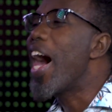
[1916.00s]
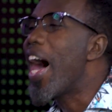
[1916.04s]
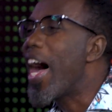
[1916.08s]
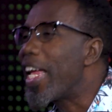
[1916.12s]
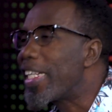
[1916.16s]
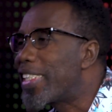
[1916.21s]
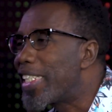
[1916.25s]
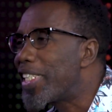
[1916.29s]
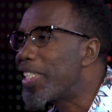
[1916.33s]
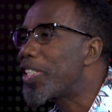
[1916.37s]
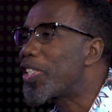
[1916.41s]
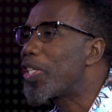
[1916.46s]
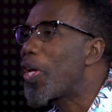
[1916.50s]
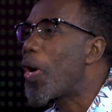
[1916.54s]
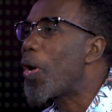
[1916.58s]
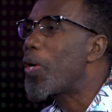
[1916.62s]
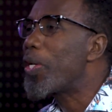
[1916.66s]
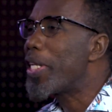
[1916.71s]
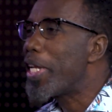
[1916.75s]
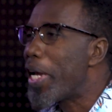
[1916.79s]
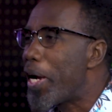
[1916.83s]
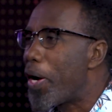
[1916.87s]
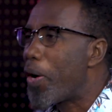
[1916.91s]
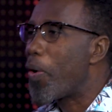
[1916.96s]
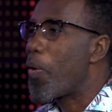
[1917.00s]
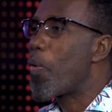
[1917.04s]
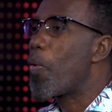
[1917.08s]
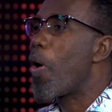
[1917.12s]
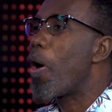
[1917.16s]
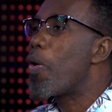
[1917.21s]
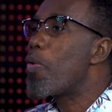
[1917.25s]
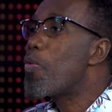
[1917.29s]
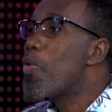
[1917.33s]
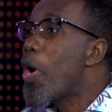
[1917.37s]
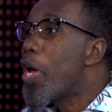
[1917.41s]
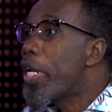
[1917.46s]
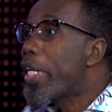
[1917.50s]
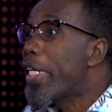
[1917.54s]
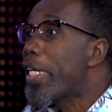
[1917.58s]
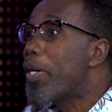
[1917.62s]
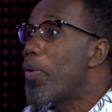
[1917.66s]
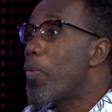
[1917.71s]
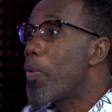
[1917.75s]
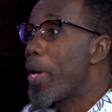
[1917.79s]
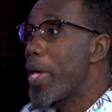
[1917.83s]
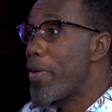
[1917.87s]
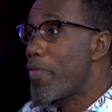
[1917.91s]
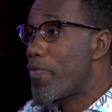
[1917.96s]
are artists out there who are running
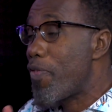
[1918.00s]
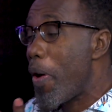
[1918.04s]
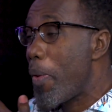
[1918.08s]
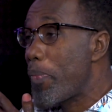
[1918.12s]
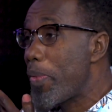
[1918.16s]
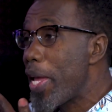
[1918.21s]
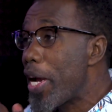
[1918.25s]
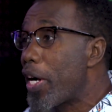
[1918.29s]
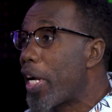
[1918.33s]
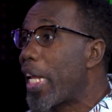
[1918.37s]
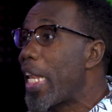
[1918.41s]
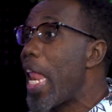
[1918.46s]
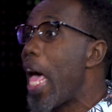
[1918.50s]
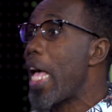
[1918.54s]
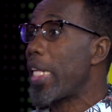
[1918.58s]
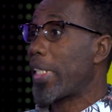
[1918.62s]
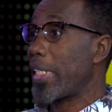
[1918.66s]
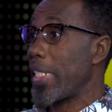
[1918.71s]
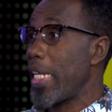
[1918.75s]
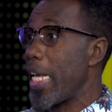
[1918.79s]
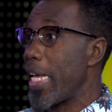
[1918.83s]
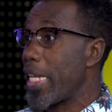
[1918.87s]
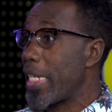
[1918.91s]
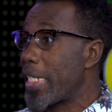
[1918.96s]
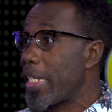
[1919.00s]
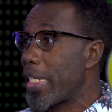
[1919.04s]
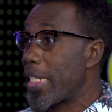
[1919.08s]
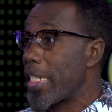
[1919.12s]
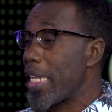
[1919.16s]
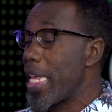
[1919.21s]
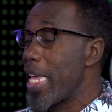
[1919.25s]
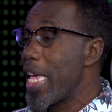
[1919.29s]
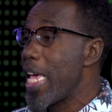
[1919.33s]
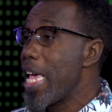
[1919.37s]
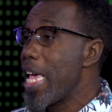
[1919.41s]
away from their classics.